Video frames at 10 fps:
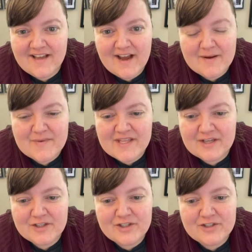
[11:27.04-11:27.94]
I mean,
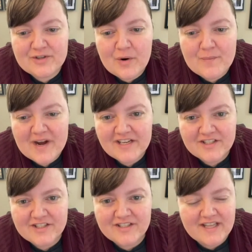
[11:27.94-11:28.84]
there's so
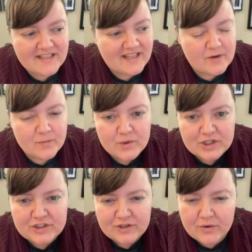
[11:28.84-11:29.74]
much that, like, we're
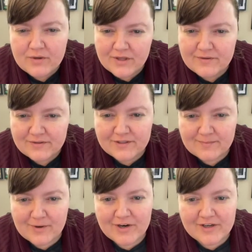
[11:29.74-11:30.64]
so close to the
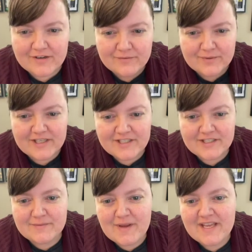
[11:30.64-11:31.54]
mark, and if we can
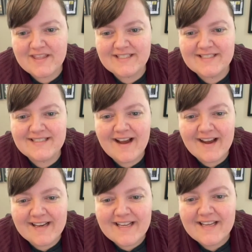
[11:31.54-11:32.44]
just make this
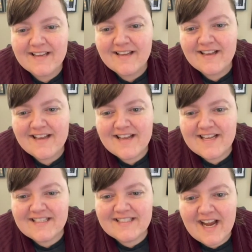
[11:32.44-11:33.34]
tiny,
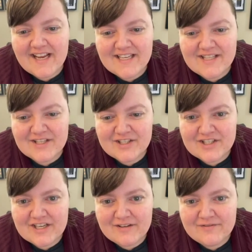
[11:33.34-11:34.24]
tiny little
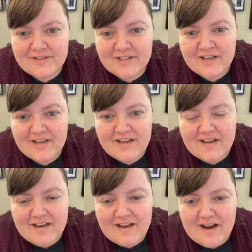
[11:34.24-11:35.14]
shift,
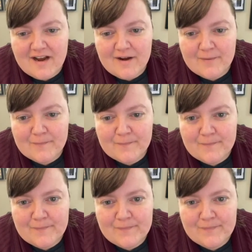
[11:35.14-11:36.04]

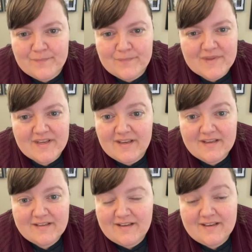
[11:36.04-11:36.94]

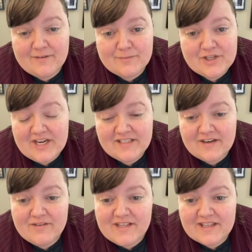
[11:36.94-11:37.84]
it'll change
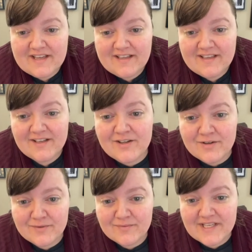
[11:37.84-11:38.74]
everything,
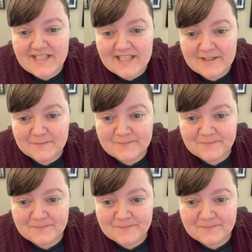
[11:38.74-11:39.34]
really.